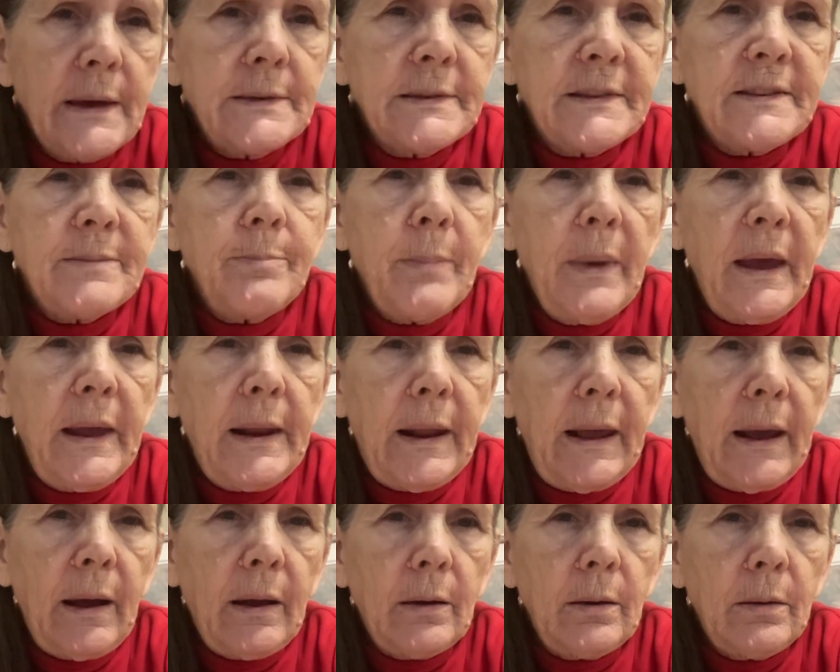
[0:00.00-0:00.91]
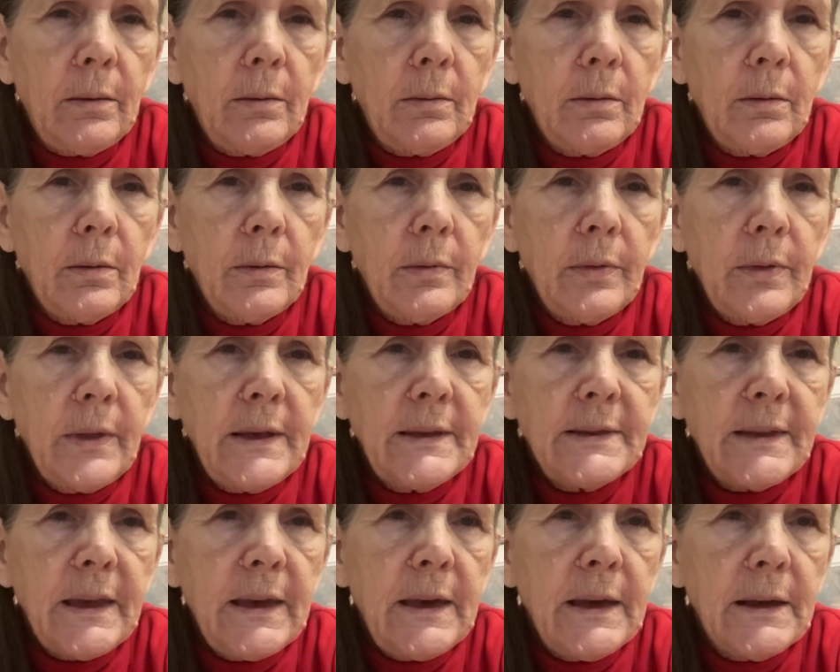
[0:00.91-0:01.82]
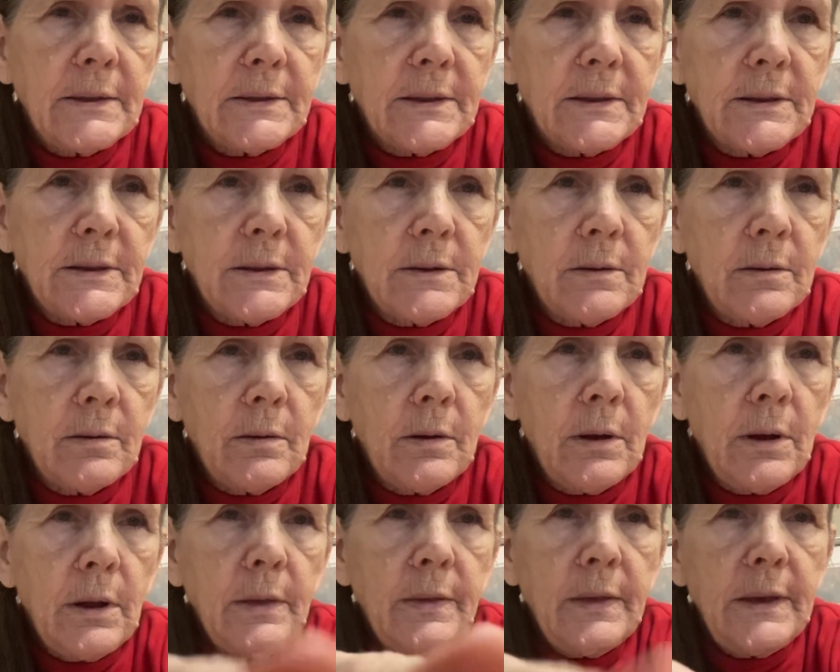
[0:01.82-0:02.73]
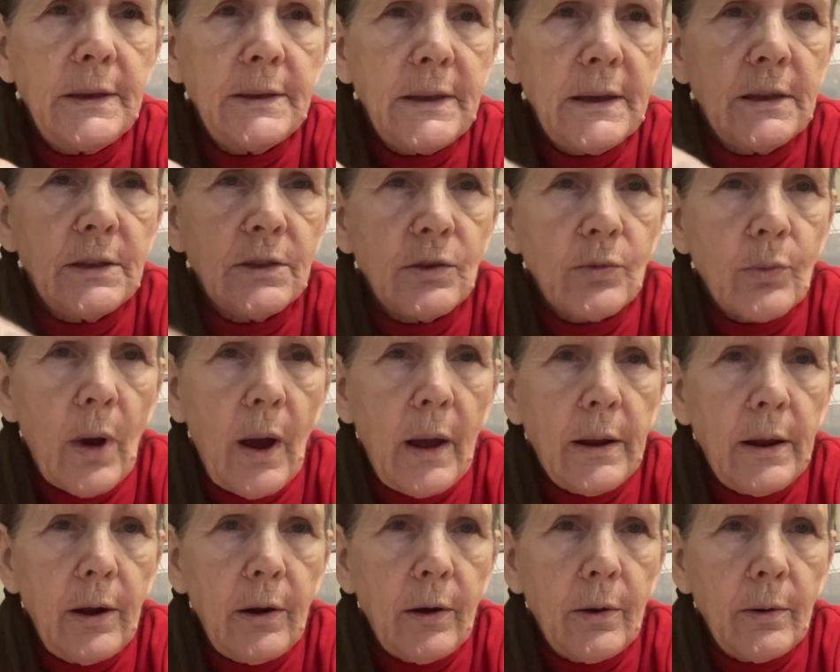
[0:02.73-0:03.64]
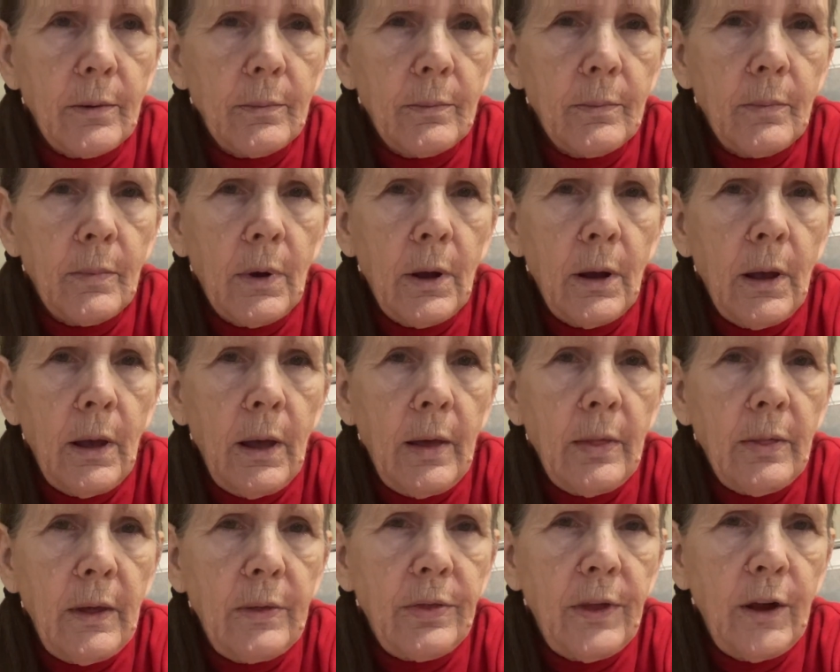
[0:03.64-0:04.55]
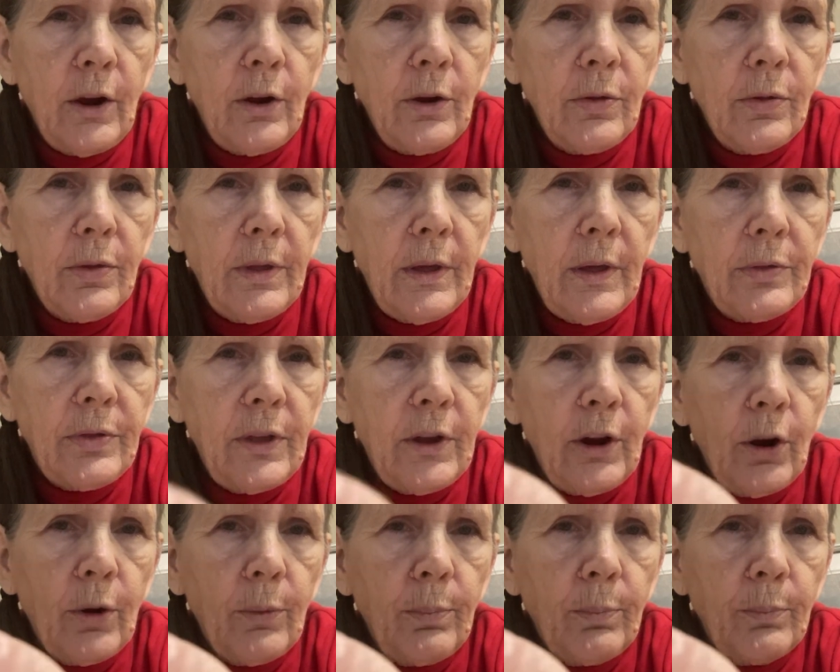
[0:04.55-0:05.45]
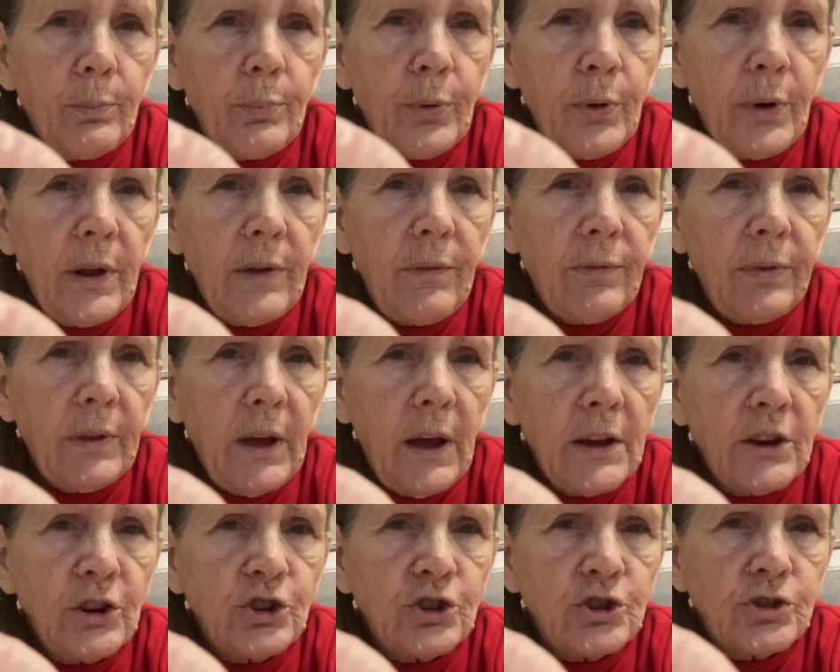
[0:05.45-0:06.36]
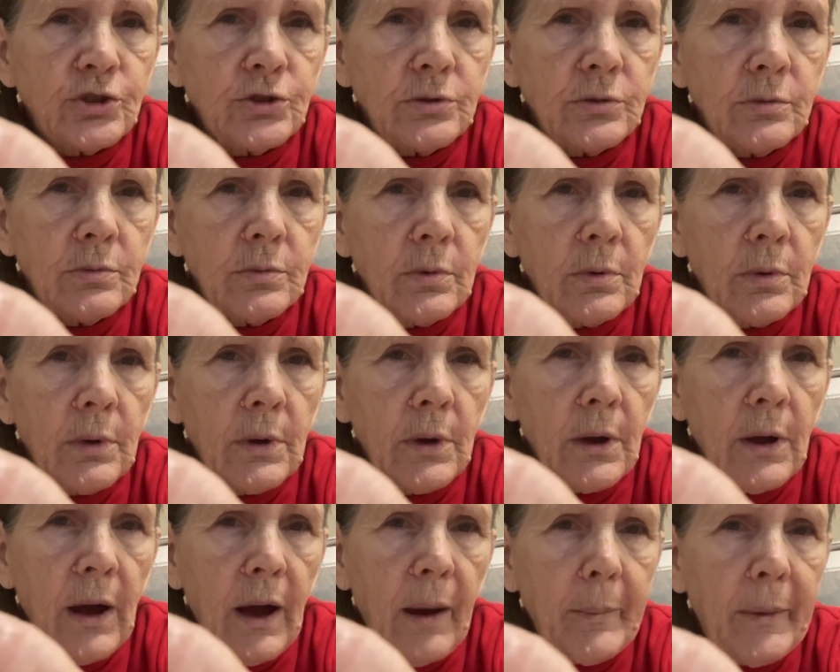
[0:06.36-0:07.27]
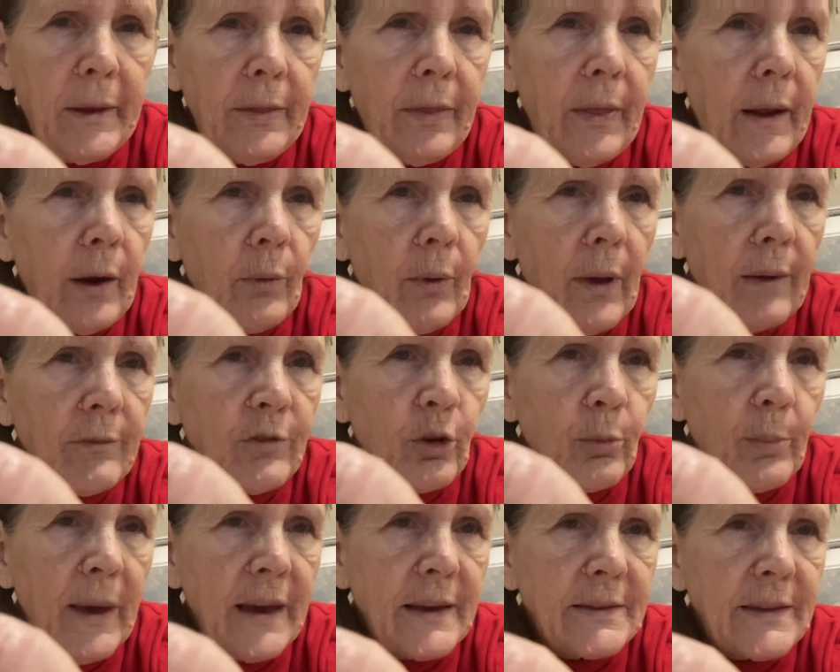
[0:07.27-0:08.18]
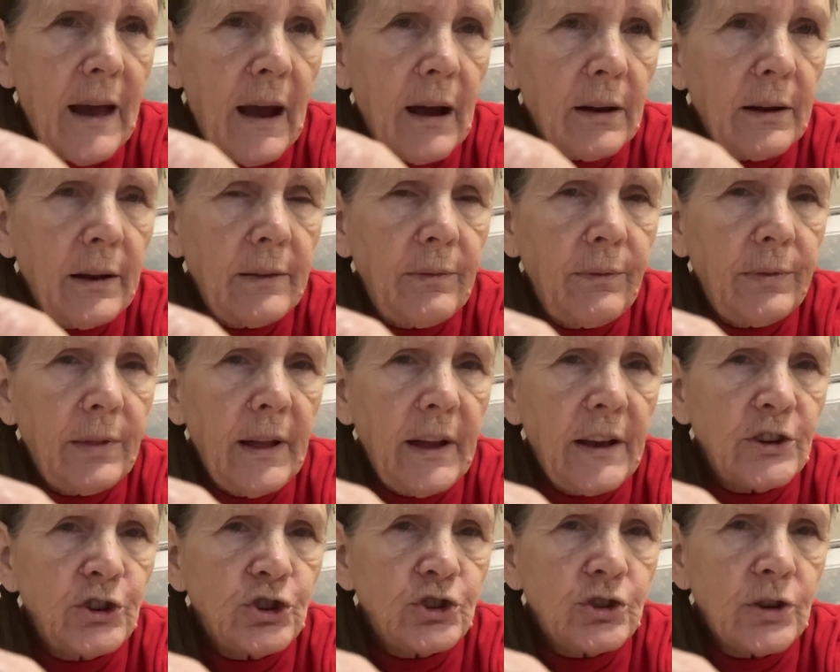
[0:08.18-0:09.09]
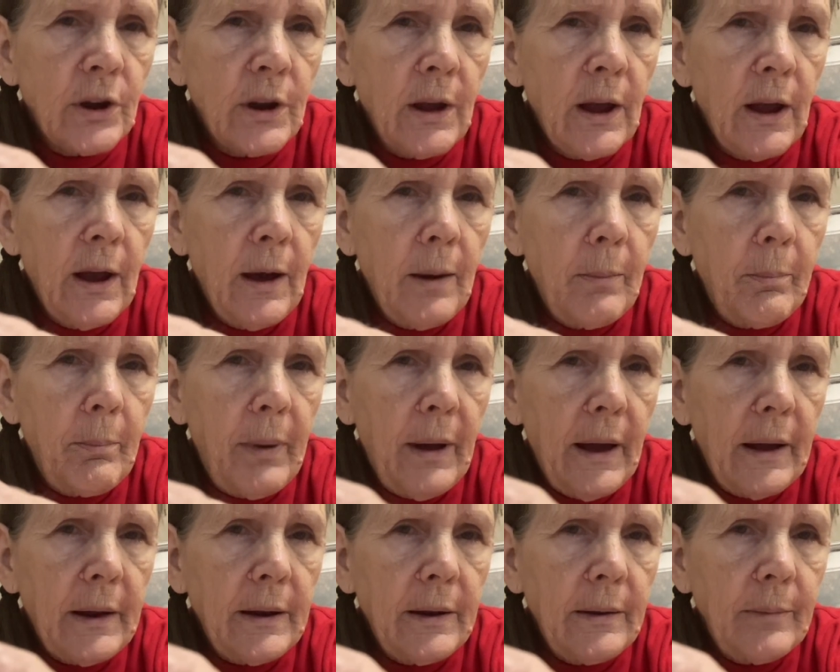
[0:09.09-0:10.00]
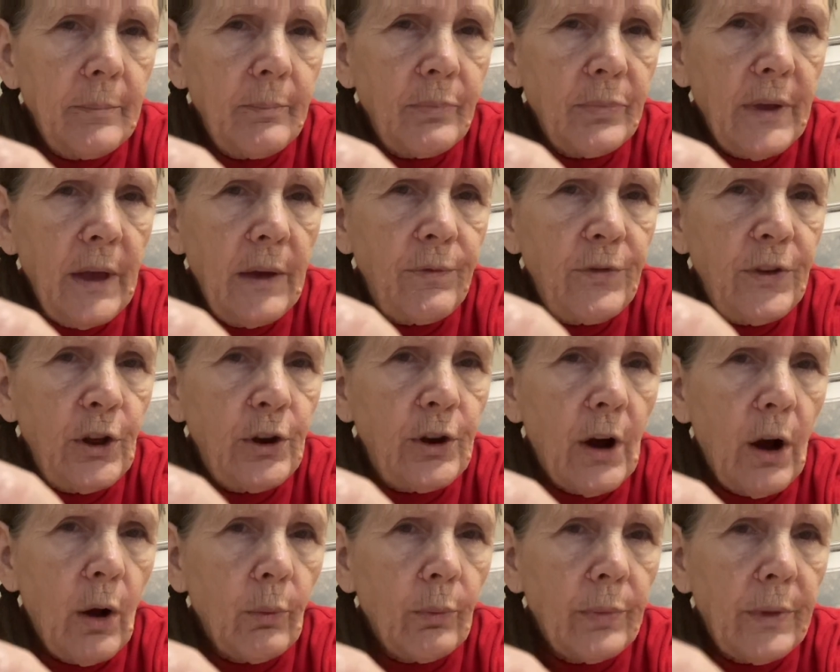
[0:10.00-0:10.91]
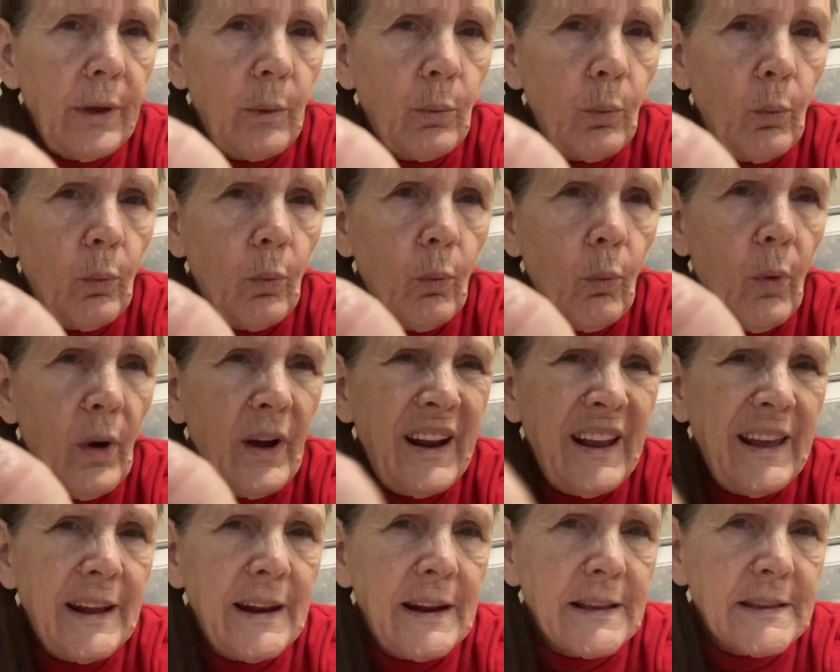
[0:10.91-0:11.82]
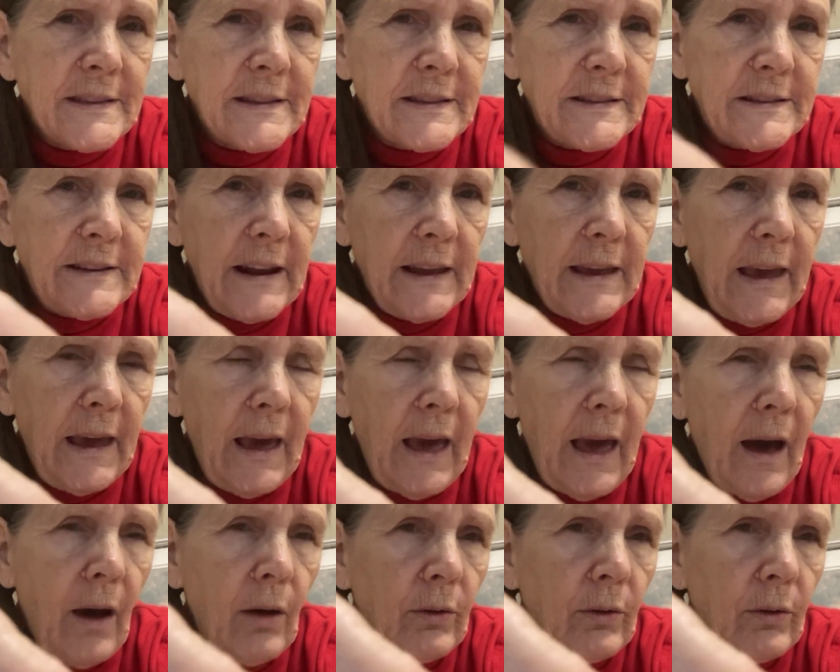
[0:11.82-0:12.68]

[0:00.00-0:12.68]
meeting. These ends right here. That they're pretty flush. I mean, they don't have to be exactly flush, but if you don't, then one end is sticking out